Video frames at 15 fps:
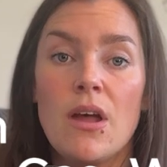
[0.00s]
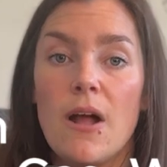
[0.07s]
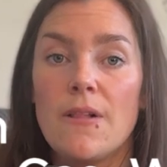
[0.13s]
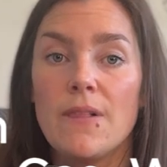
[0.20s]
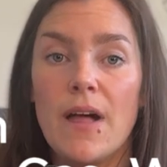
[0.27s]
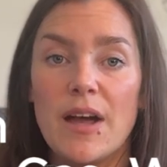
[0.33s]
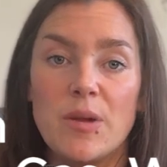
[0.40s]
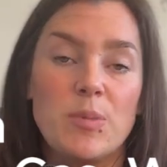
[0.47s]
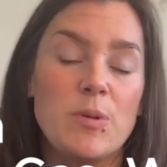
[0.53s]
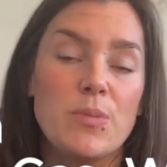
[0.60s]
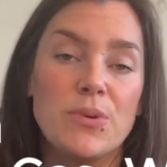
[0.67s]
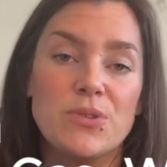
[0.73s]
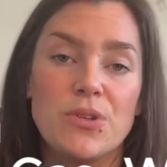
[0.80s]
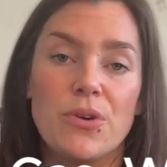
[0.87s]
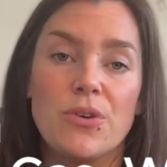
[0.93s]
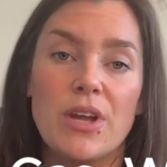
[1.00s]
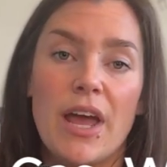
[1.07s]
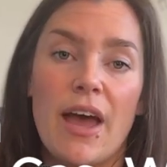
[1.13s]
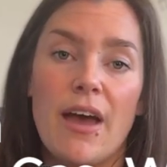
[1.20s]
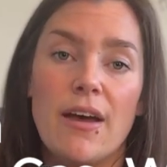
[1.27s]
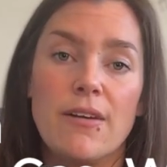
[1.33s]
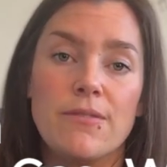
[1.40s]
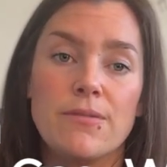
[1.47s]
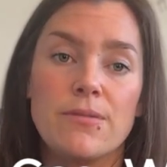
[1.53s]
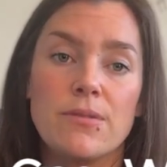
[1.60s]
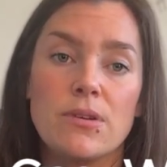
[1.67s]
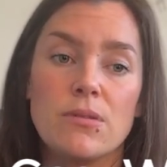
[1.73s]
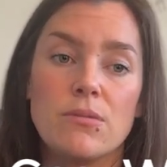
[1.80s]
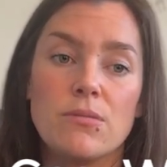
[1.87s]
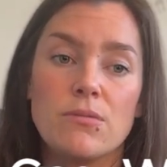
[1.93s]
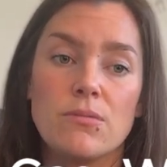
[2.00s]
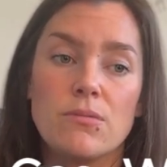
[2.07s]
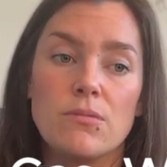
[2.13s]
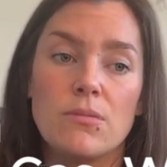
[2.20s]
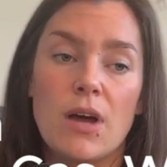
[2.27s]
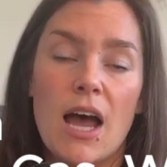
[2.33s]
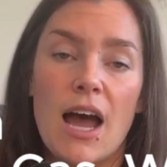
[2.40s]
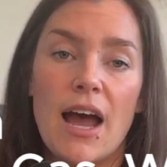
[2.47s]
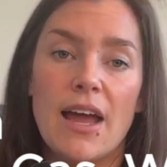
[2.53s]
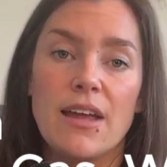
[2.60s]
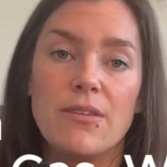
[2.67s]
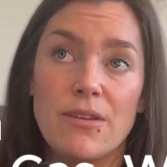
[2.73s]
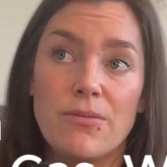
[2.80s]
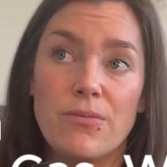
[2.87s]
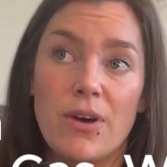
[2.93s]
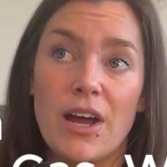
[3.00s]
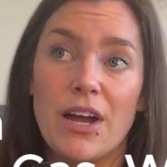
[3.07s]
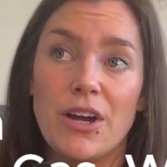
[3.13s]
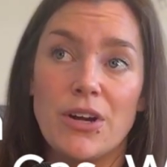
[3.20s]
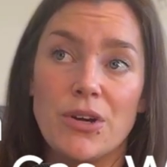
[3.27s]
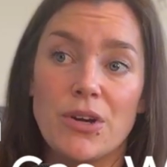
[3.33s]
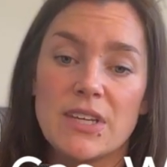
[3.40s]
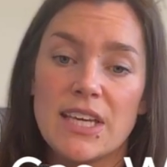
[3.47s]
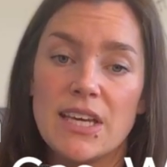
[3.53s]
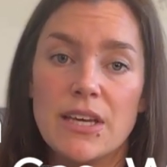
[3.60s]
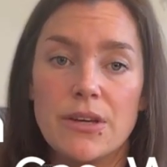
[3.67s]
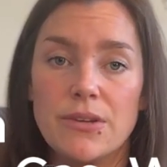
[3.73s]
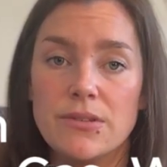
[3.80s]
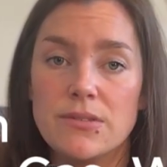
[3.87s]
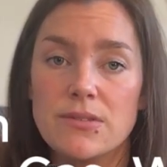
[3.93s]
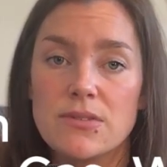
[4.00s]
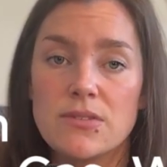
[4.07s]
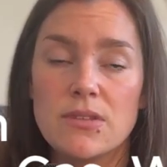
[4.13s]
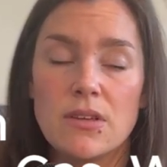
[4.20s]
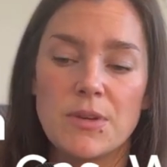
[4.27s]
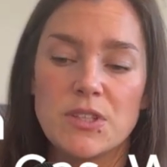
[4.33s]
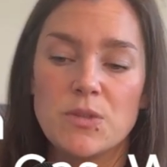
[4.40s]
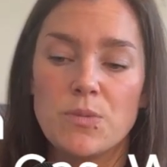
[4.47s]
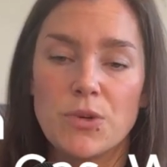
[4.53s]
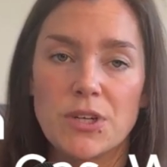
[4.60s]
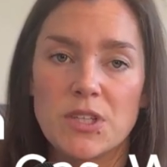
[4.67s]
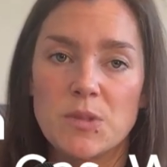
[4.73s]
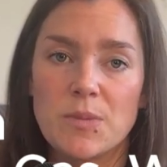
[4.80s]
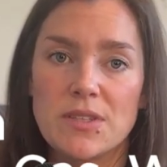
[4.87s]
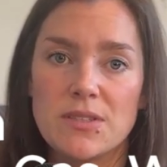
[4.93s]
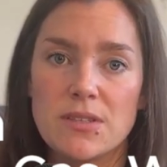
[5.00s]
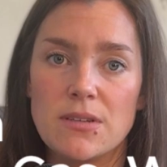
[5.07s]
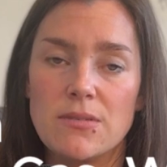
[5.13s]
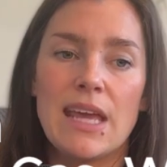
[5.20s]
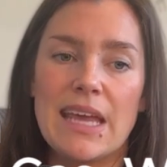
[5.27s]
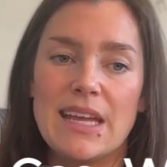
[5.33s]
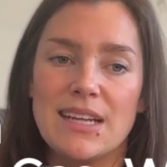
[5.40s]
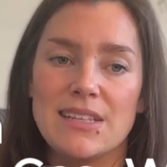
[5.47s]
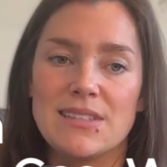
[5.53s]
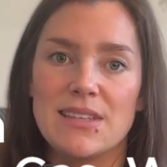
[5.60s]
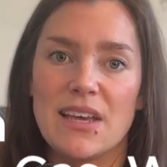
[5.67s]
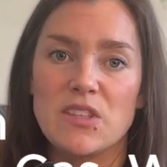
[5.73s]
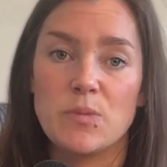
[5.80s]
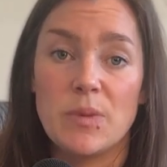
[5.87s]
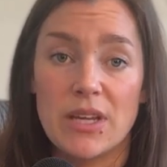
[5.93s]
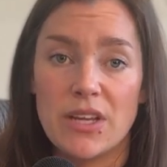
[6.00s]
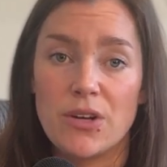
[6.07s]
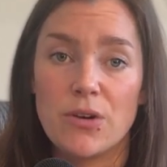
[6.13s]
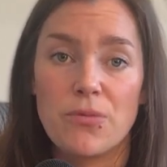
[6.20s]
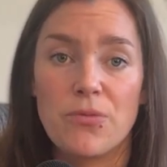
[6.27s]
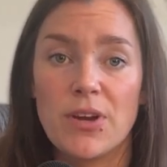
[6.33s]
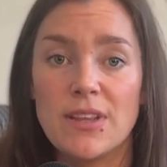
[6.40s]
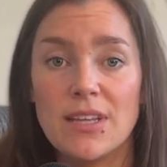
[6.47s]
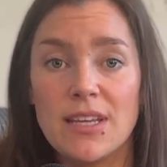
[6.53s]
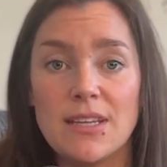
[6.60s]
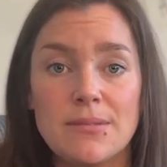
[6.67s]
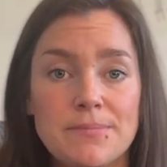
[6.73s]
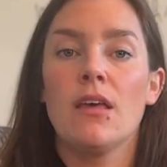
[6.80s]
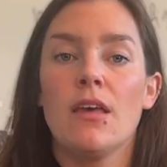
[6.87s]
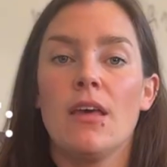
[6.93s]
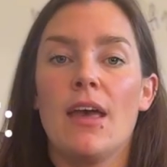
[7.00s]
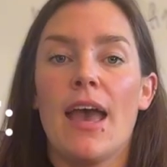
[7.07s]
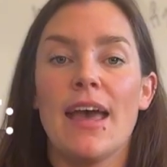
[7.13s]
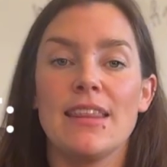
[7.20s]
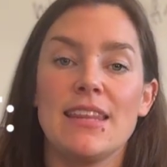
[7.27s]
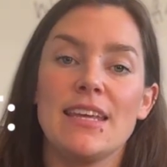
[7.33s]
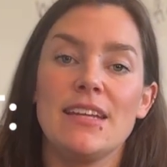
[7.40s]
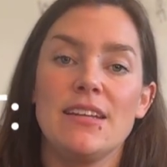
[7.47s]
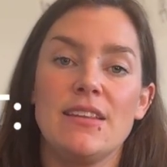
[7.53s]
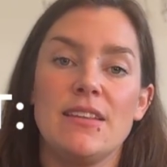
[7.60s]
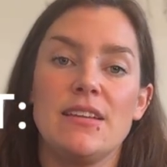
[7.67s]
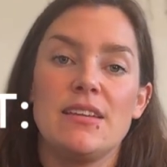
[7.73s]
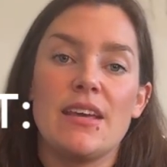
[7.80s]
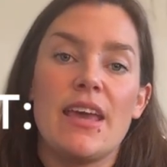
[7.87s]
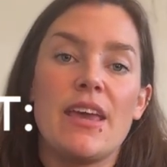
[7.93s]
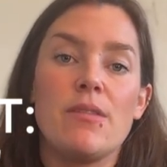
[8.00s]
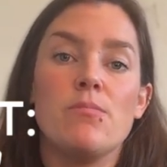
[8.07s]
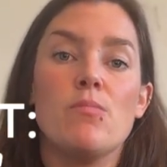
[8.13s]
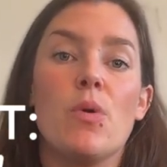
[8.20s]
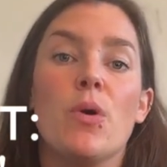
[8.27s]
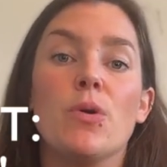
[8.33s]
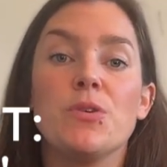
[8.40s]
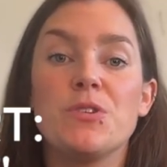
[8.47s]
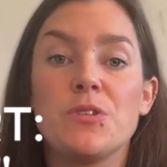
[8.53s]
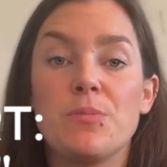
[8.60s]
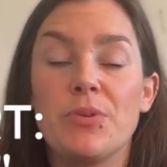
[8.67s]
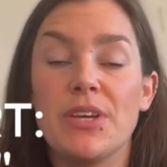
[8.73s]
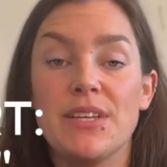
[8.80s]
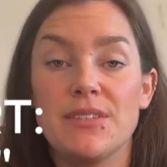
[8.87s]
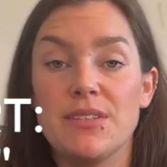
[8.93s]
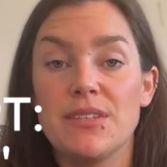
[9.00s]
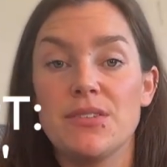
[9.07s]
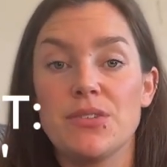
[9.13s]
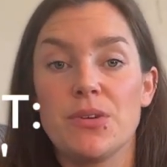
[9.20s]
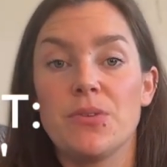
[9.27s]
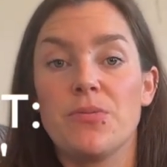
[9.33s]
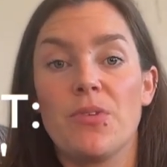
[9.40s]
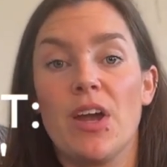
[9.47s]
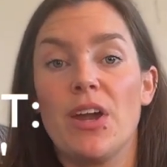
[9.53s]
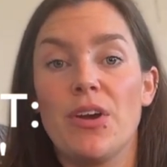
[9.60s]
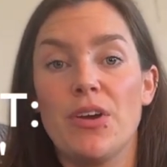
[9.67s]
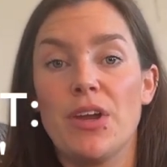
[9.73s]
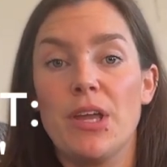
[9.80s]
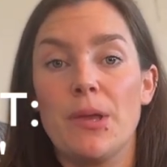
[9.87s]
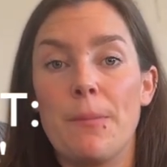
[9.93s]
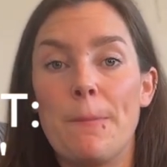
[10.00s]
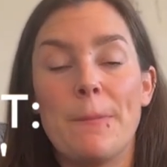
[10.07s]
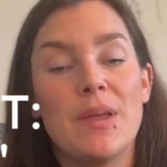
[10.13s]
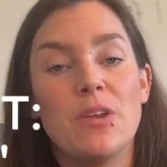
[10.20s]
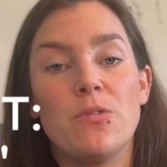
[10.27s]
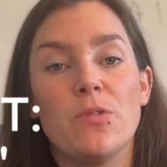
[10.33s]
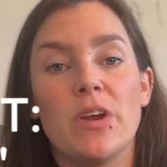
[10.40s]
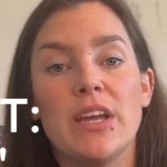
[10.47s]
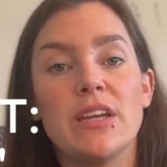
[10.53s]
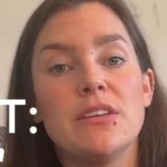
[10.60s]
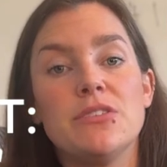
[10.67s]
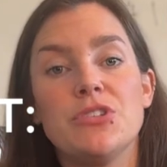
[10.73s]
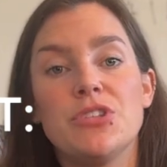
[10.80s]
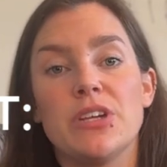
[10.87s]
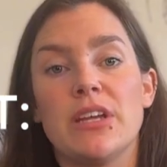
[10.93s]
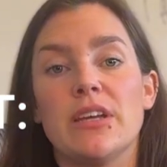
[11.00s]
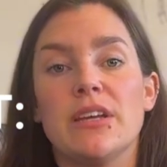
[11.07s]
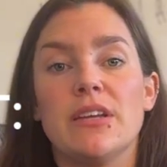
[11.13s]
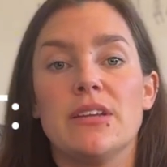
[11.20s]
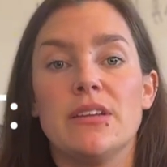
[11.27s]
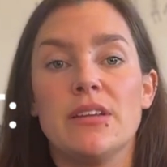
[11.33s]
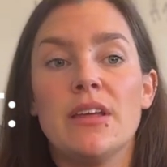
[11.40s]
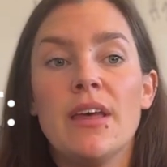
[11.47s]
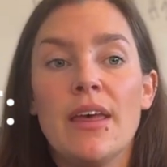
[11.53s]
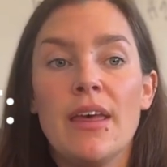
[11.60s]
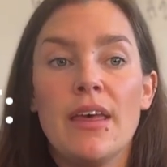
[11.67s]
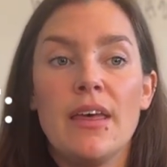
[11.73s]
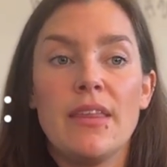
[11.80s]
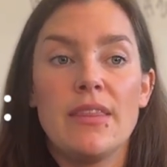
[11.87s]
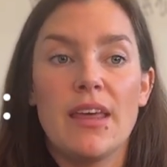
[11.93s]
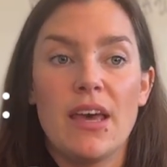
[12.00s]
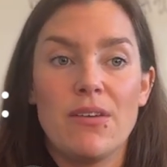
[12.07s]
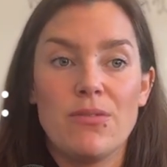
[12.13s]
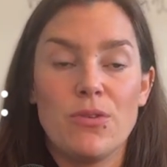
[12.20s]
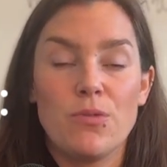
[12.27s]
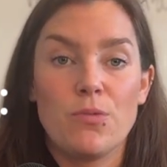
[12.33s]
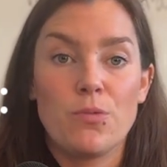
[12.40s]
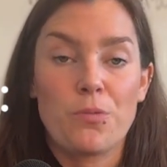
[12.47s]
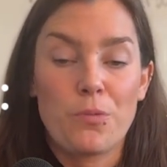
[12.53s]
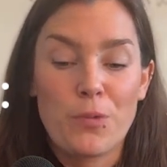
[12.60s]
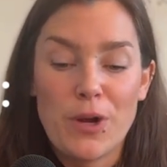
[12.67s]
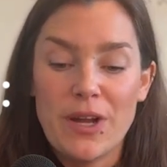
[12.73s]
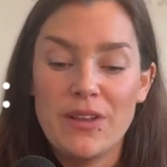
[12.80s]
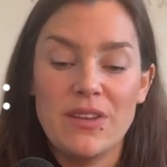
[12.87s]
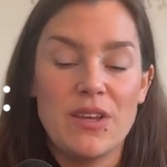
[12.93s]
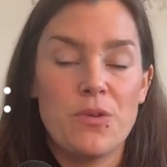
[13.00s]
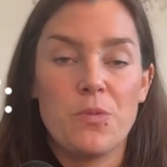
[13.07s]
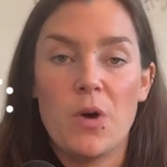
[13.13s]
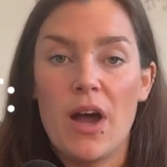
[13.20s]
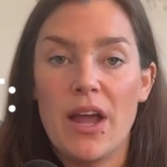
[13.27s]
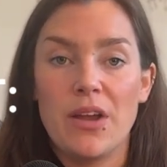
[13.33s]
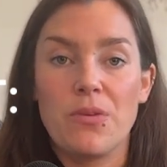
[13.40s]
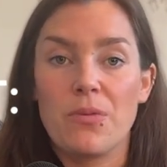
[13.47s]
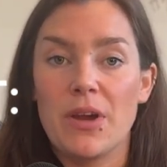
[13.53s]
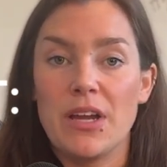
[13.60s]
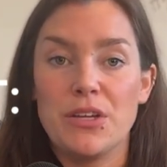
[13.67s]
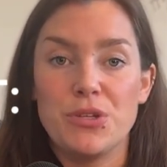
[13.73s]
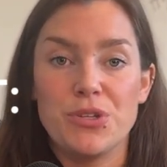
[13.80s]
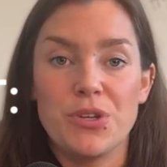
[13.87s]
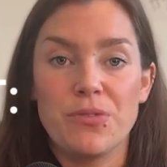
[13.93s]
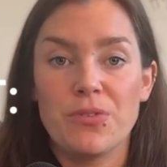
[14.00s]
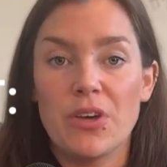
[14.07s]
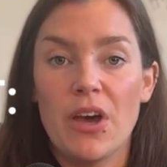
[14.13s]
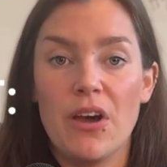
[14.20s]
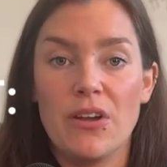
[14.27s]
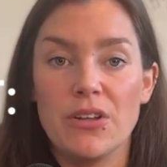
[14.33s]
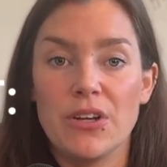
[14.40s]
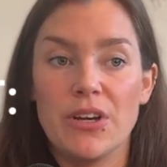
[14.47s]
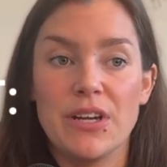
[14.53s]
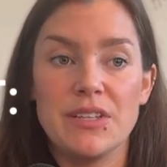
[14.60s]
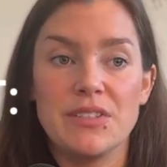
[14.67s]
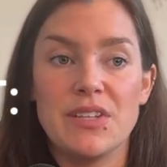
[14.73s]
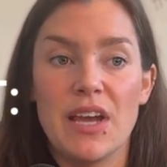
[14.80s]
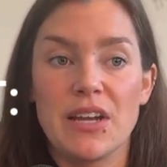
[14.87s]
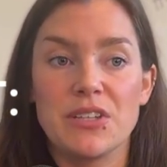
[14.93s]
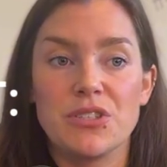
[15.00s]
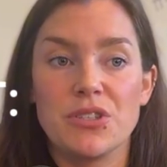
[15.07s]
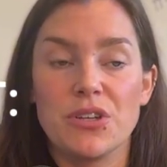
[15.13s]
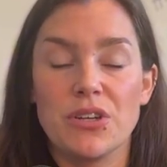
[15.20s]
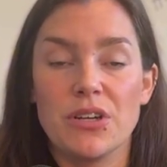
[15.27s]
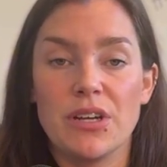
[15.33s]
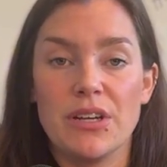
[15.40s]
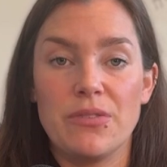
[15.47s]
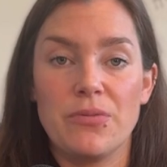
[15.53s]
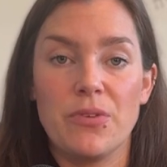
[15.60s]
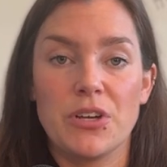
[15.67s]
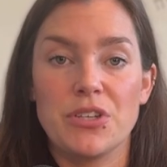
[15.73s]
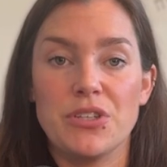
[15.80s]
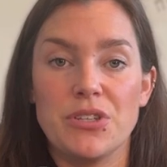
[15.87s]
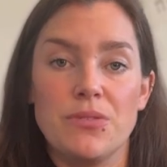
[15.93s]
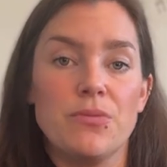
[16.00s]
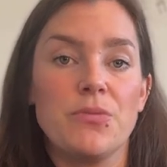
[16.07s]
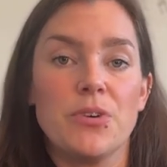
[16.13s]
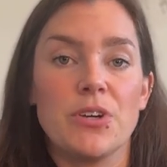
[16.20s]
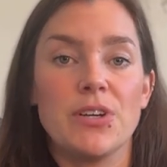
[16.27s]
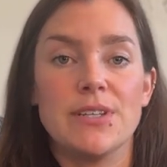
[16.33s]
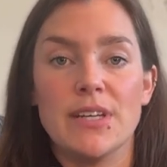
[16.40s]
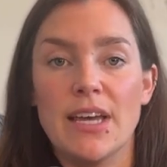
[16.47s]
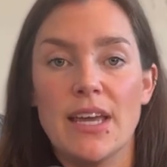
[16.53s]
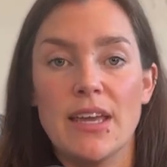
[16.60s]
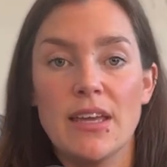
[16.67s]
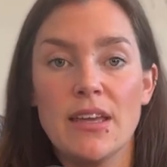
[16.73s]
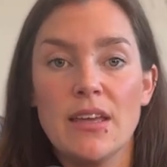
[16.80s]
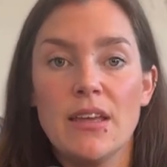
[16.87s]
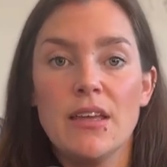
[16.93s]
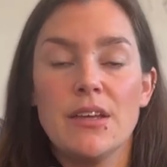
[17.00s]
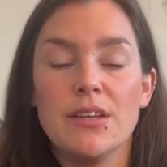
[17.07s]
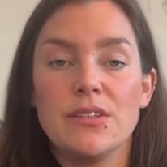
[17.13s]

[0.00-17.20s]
A lot of people don't have high fire kilns. It's more expensive and it's less beginner friendly. At the end of the day, most places are firing mid-range, and they have a really wide range of color and texture and function for clay.